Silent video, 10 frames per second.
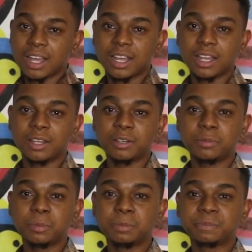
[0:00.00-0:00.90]

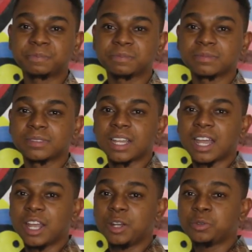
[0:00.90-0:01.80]
Um,
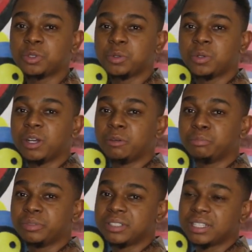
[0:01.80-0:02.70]
I also um,
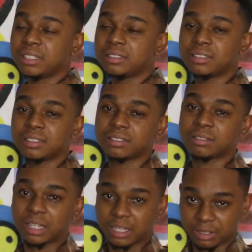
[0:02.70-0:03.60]
present
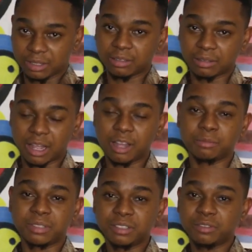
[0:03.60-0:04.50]

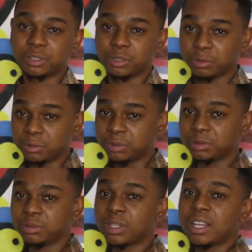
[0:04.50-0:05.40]
um, TV
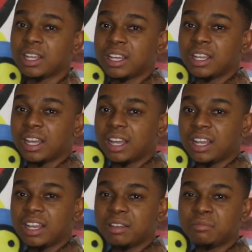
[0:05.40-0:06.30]

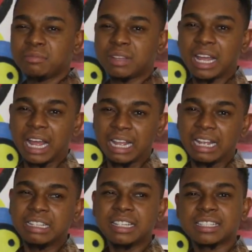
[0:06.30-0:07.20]
shows. And
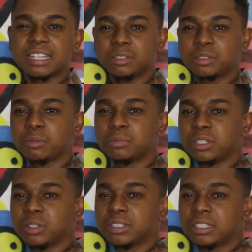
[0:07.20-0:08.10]
yes, I do
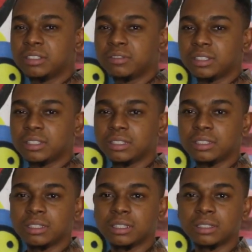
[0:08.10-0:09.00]
something on TVC
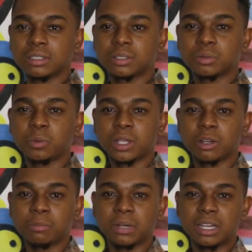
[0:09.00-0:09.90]
to wake
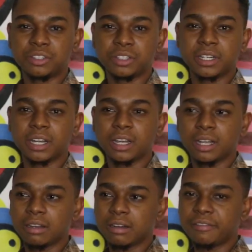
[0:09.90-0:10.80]
up Nigeria
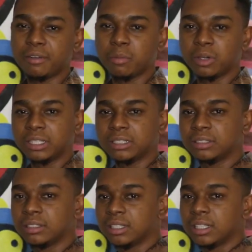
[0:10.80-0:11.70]
every morning.
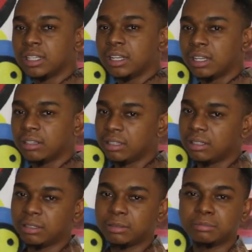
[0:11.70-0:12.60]

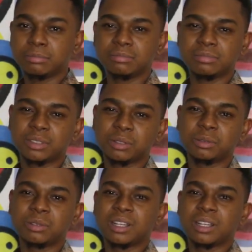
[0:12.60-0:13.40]
Um, so